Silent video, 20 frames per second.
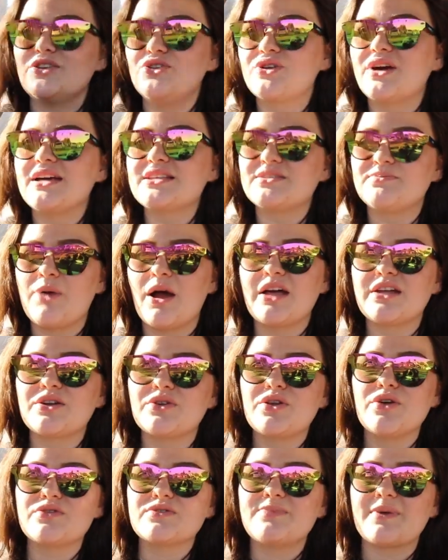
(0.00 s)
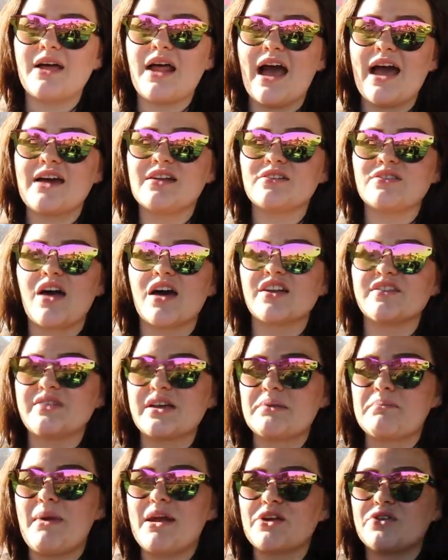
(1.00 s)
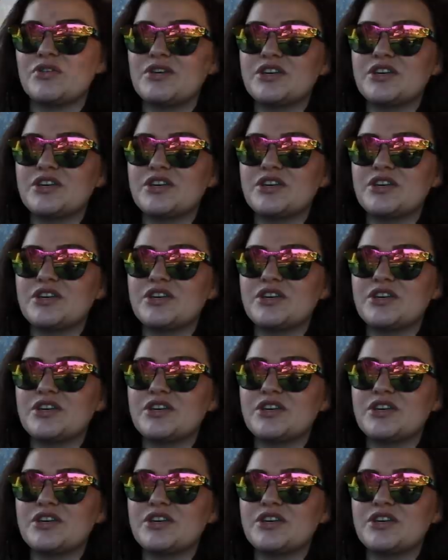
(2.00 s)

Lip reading: You guys probably don't know this, but I had a lot of like medical